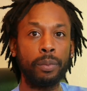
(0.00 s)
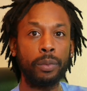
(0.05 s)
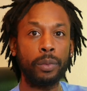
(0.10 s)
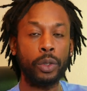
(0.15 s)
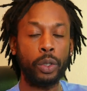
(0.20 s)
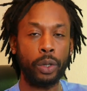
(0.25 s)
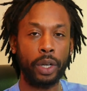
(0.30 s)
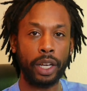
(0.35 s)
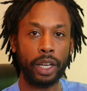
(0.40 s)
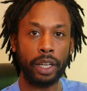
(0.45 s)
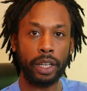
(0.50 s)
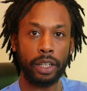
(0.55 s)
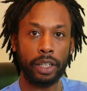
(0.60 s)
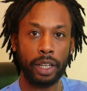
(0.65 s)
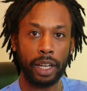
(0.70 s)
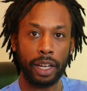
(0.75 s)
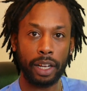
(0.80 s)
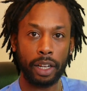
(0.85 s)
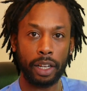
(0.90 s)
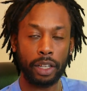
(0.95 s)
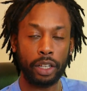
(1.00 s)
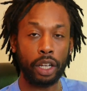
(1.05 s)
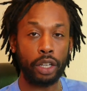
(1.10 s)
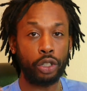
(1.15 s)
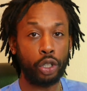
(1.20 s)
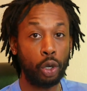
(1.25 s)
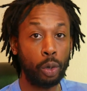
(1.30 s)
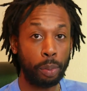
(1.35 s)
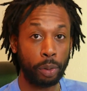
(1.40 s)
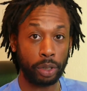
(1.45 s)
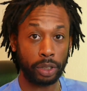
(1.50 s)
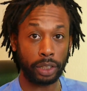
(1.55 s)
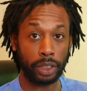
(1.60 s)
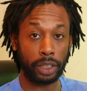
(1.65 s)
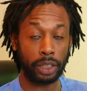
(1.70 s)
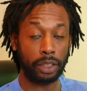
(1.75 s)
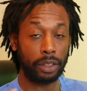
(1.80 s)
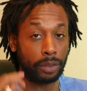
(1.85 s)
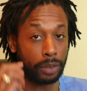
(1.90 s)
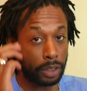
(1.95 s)
you get a
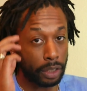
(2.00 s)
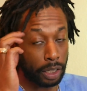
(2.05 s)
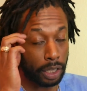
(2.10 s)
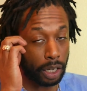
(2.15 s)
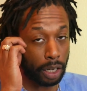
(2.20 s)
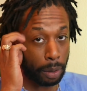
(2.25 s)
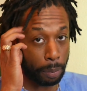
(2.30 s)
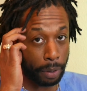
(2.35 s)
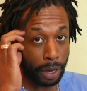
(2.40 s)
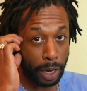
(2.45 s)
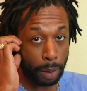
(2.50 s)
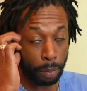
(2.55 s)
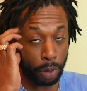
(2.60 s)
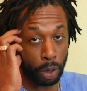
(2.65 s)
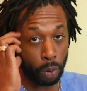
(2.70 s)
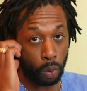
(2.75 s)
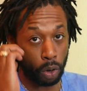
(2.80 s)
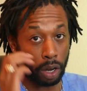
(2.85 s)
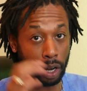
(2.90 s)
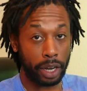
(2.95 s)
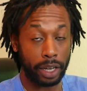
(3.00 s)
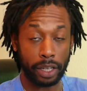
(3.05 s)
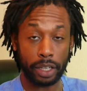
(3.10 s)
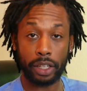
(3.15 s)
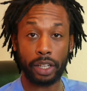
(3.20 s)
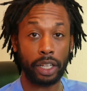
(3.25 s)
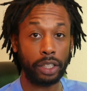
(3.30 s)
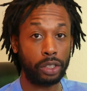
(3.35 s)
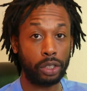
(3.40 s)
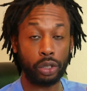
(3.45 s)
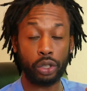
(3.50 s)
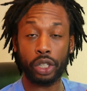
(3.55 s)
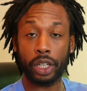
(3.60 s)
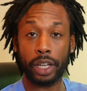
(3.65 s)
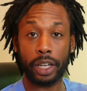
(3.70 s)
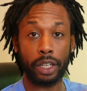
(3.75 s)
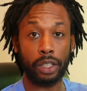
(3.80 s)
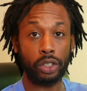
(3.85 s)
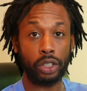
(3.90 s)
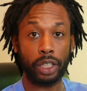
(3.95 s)
2% um, APY that doesn't
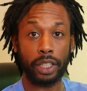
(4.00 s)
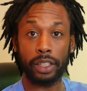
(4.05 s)
change.